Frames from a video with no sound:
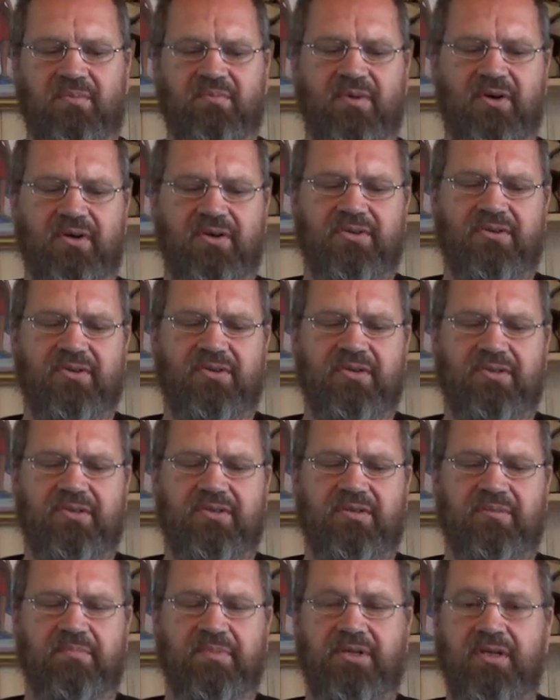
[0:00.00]
Mark
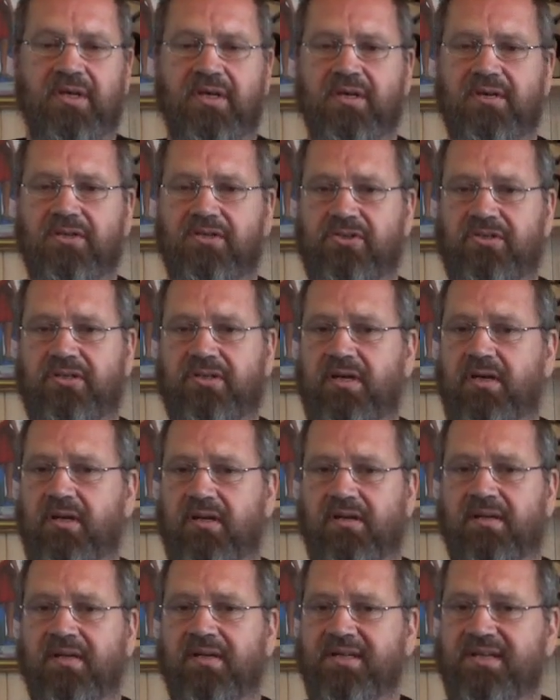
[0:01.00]
Rutte, but
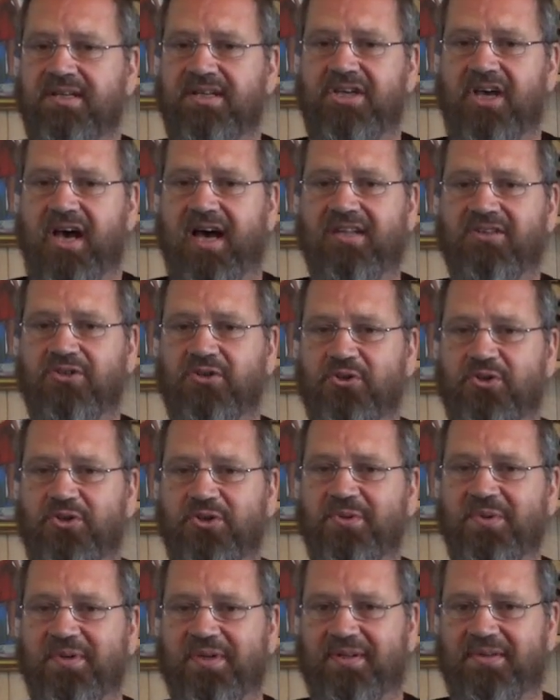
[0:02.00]
still, he had to
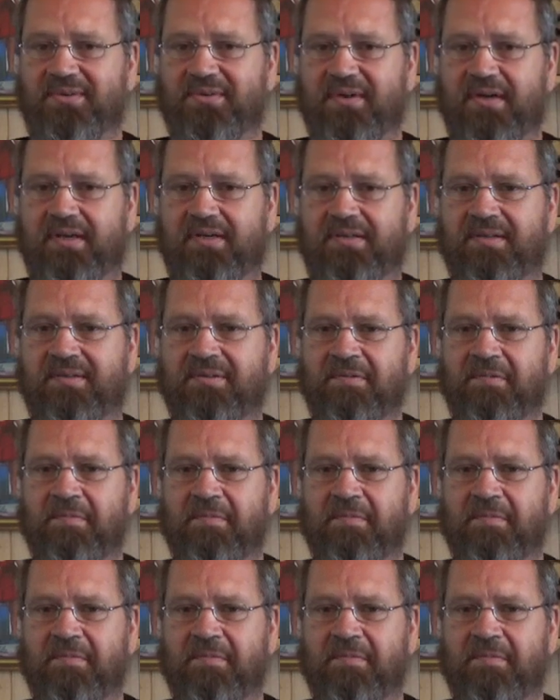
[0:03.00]
do it, right?